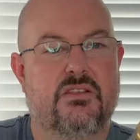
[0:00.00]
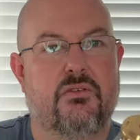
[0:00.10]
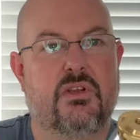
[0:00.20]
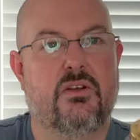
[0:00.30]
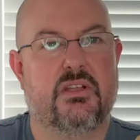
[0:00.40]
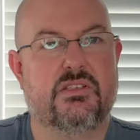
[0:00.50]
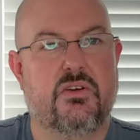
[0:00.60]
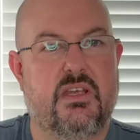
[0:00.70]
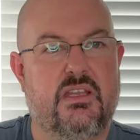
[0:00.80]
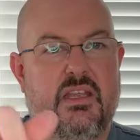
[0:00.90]
There we go. Let's go
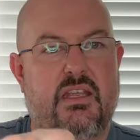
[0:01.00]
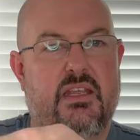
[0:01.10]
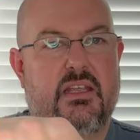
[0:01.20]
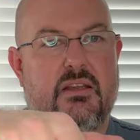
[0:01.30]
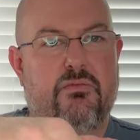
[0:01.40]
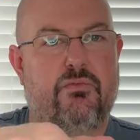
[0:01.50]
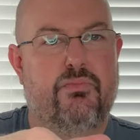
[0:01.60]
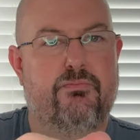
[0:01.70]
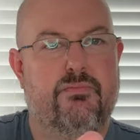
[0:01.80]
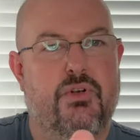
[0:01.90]
ahead and
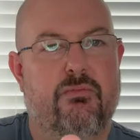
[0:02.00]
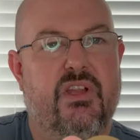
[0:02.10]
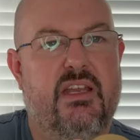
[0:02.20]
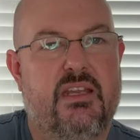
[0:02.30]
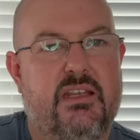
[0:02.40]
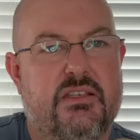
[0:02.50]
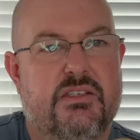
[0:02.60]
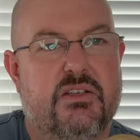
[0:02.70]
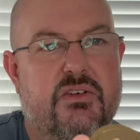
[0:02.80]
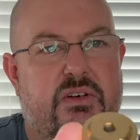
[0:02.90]
put a blade in it.
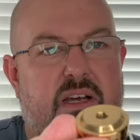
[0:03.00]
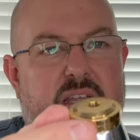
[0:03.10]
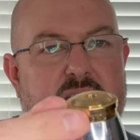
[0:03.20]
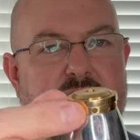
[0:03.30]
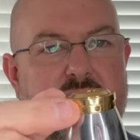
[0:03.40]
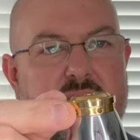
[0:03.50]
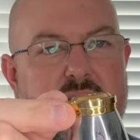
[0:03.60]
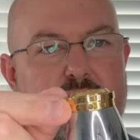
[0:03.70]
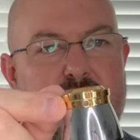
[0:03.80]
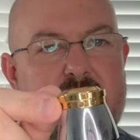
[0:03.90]
So uh, this uh,
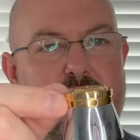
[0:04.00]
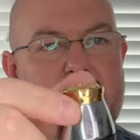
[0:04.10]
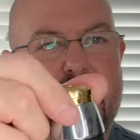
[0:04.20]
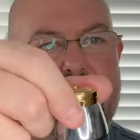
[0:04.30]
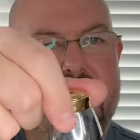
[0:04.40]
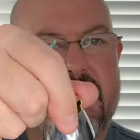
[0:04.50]
blade plug